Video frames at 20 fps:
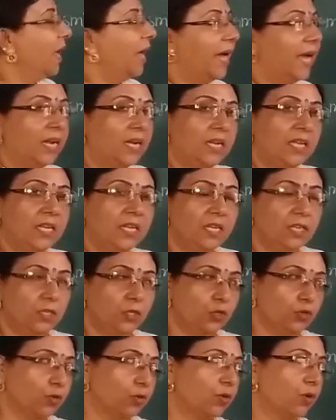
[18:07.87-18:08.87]
and he
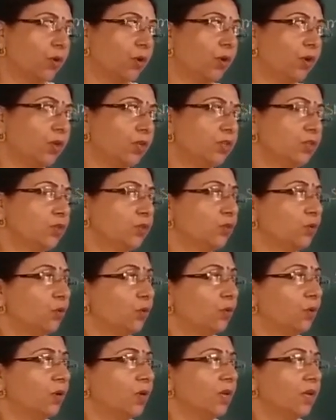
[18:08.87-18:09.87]
should
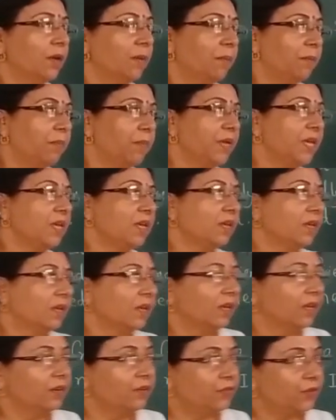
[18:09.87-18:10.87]
also
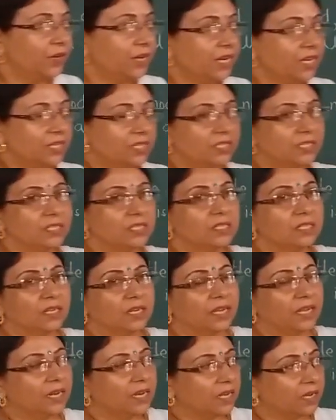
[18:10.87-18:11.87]
be
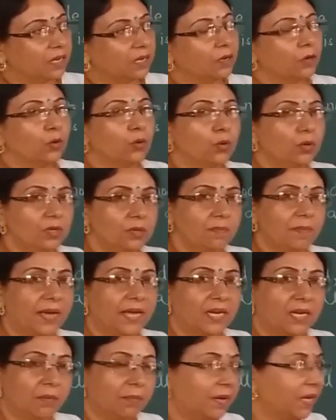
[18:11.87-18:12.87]
treated in a good
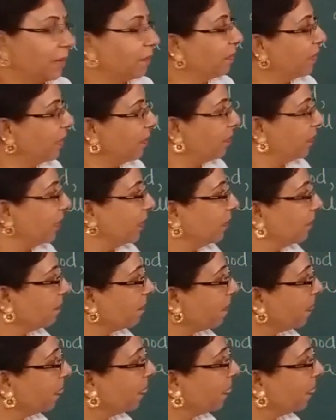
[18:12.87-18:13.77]
manner by people.